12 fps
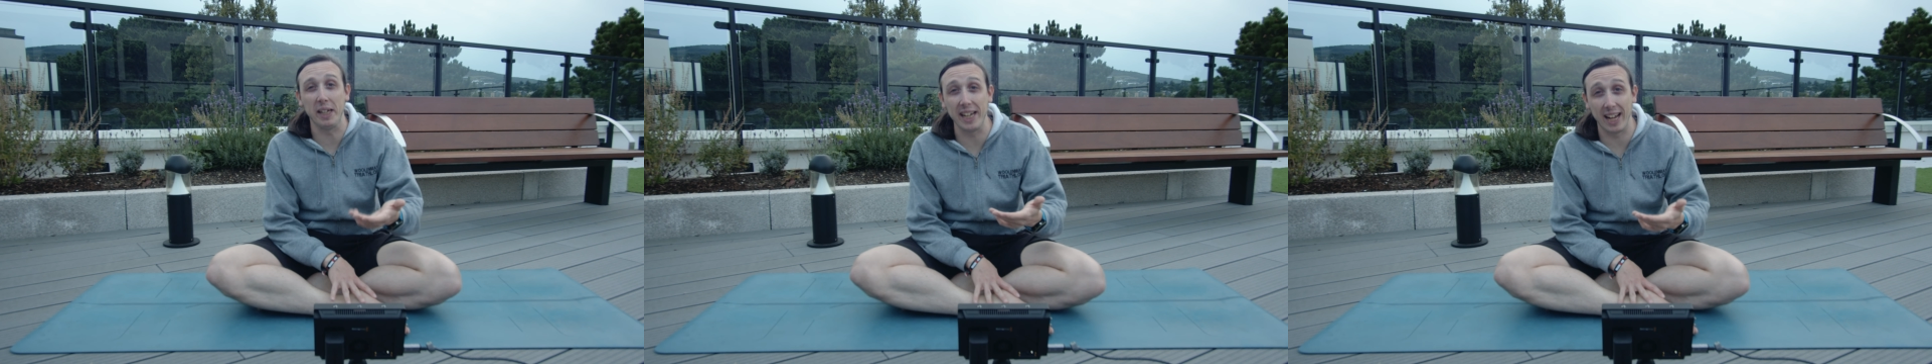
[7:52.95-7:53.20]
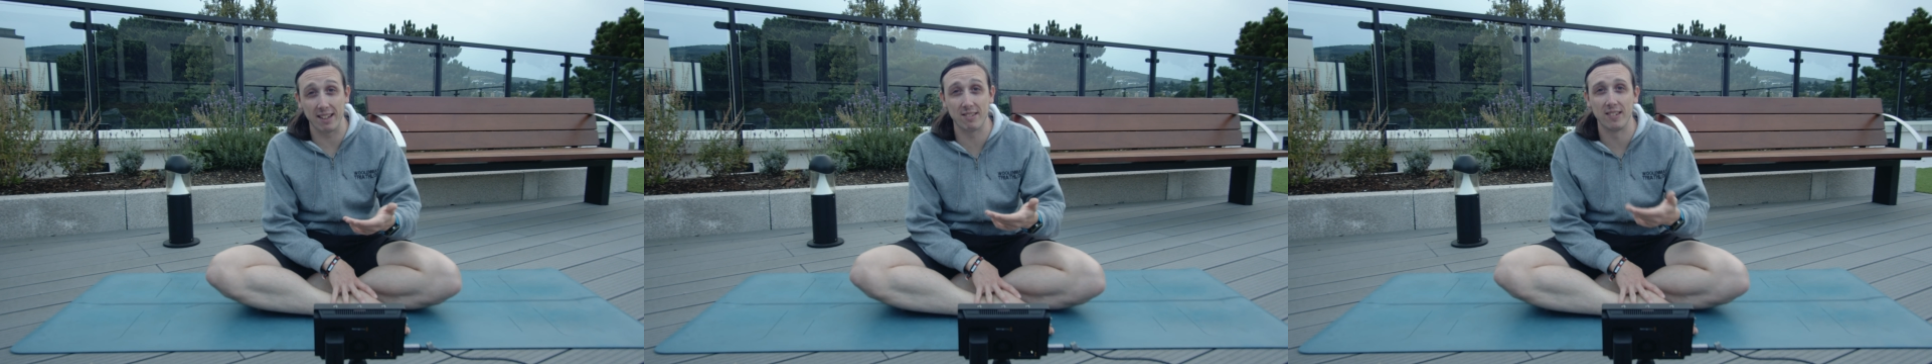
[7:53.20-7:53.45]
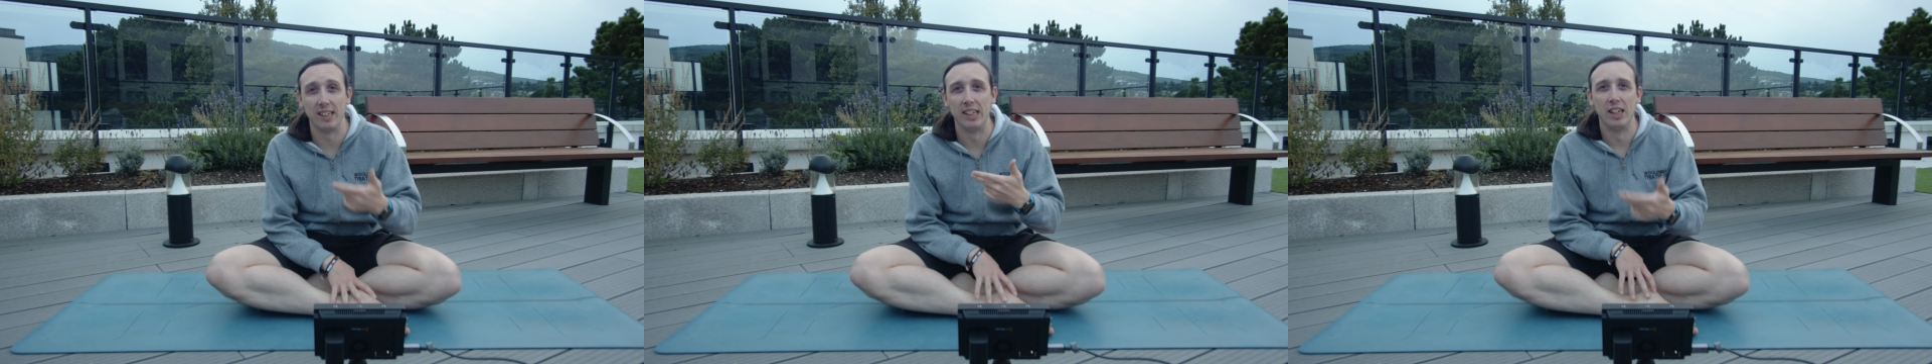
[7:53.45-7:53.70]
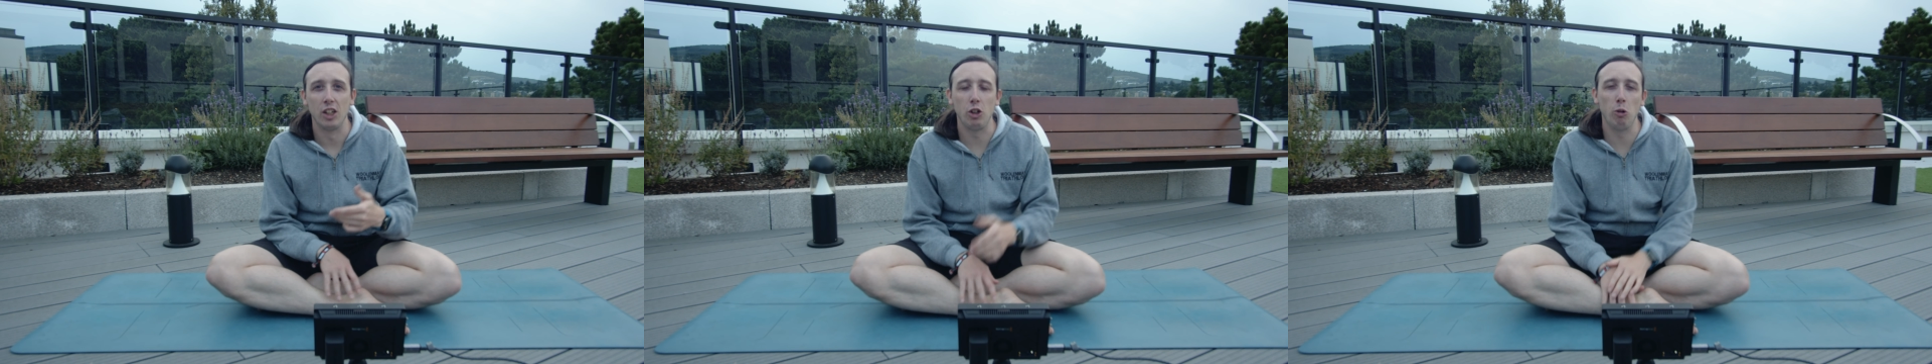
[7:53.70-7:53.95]
yes,
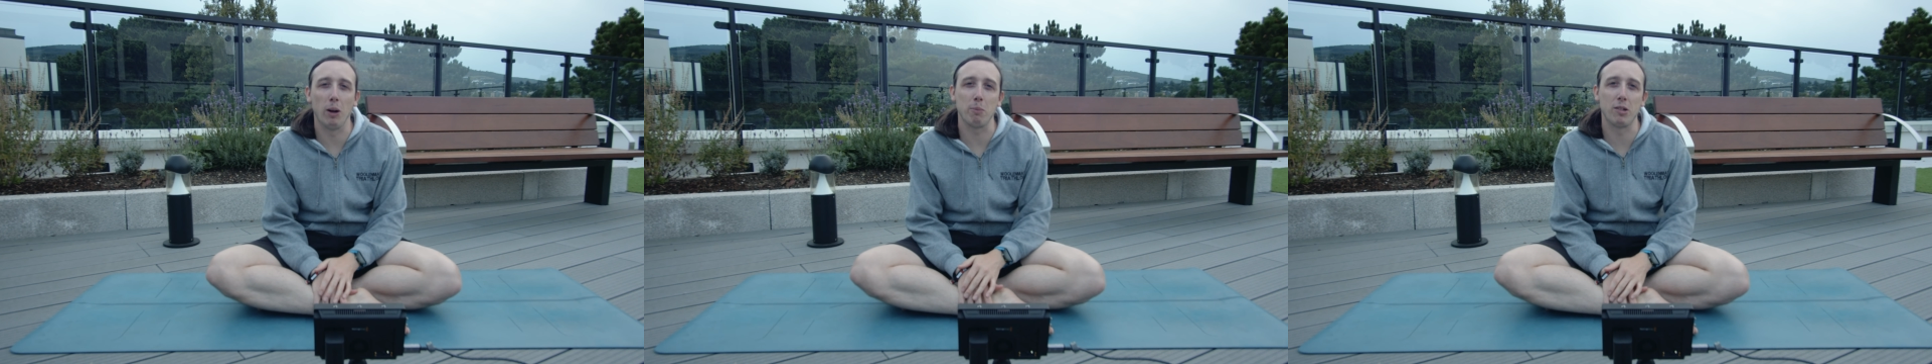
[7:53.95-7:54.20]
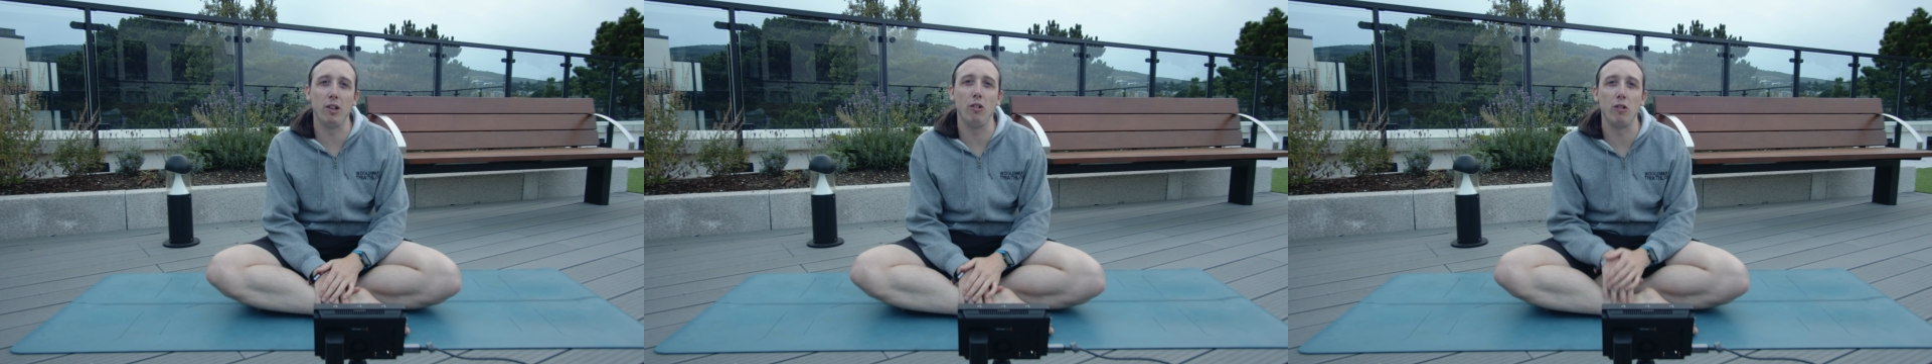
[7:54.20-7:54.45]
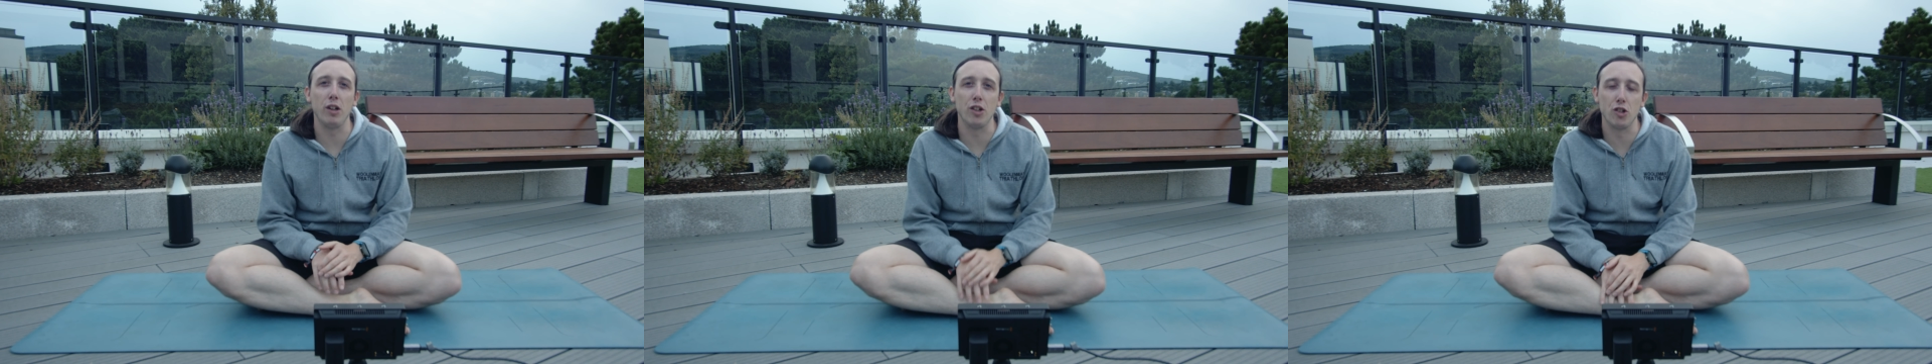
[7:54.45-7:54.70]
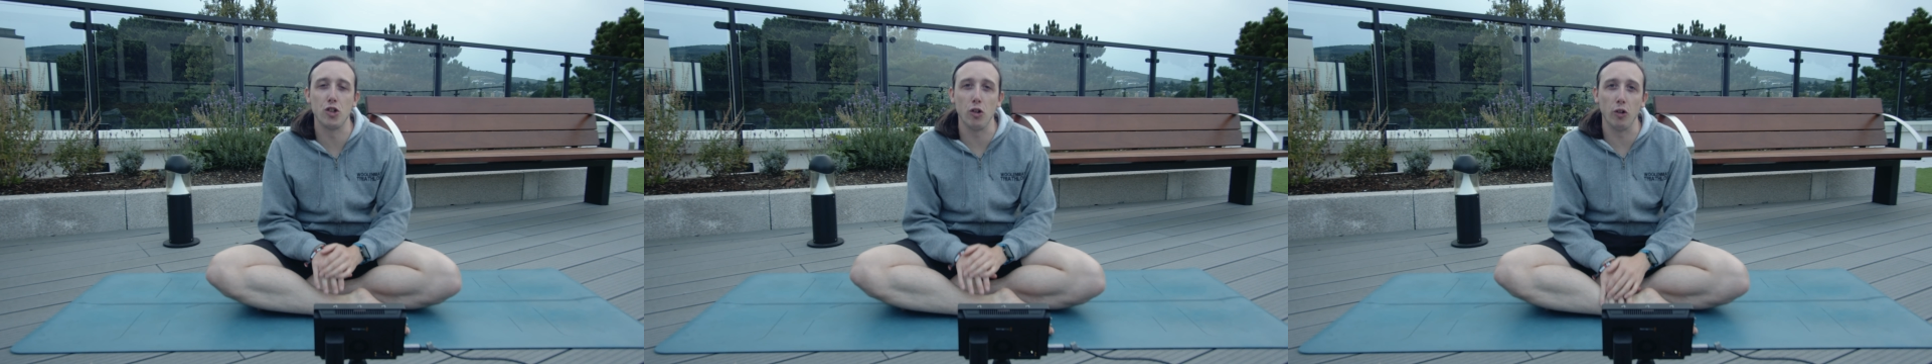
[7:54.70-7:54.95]
you absolutely
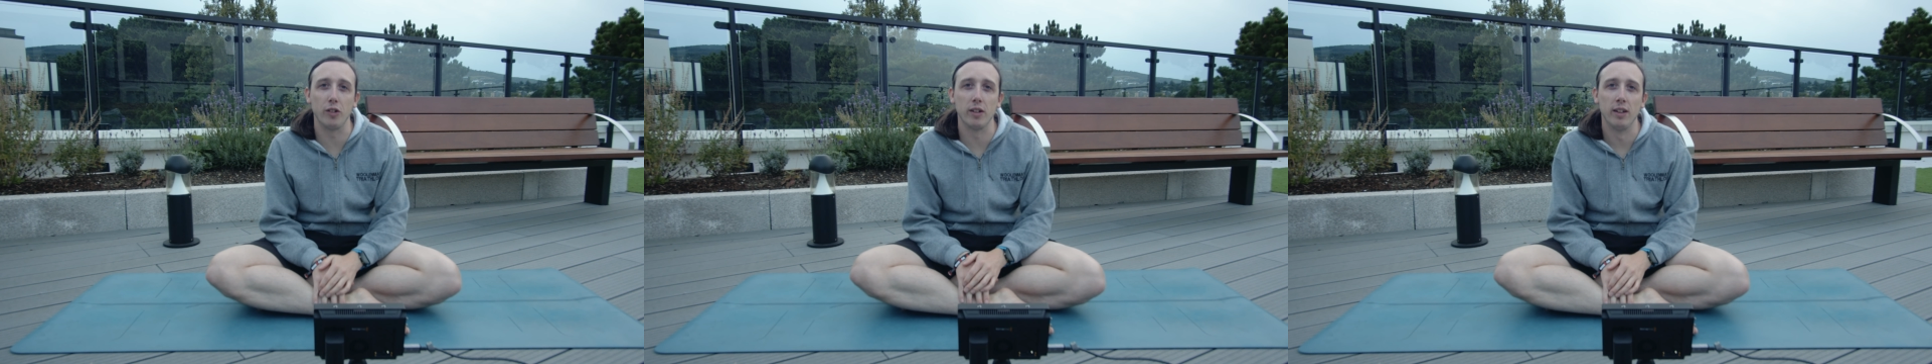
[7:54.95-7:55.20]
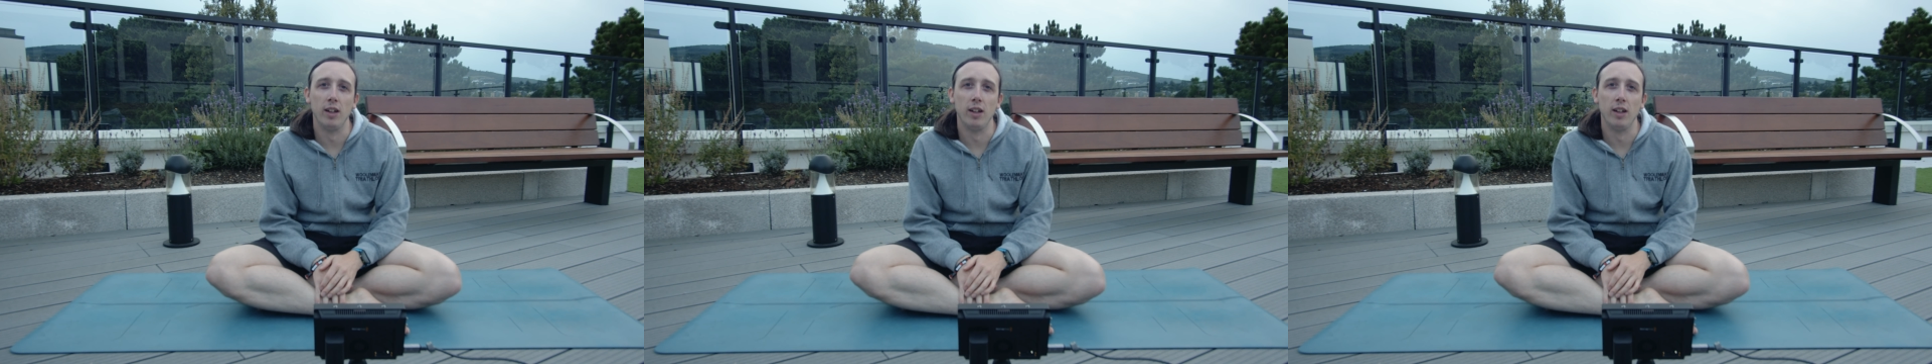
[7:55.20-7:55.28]
should.